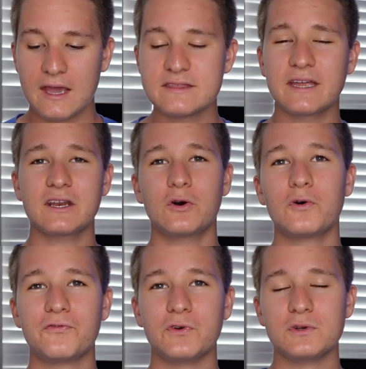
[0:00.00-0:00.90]
And then at
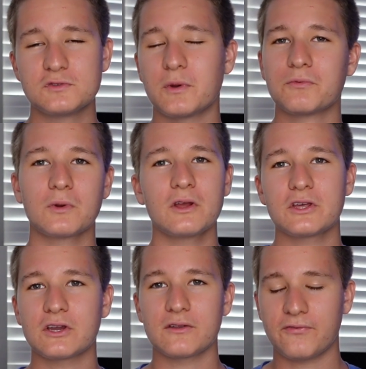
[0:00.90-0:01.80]
Whole Foods, we really
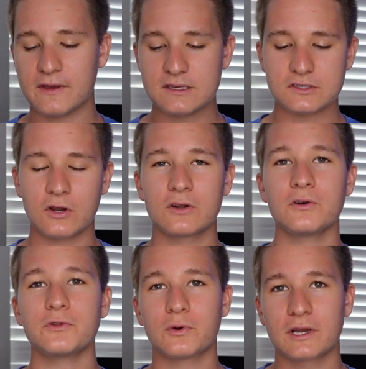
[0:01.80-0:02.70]
couldn't find this
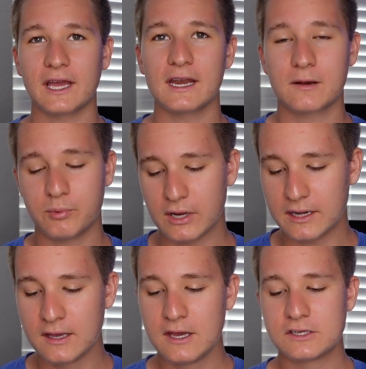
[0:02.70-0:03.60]
Arnold Organic bread,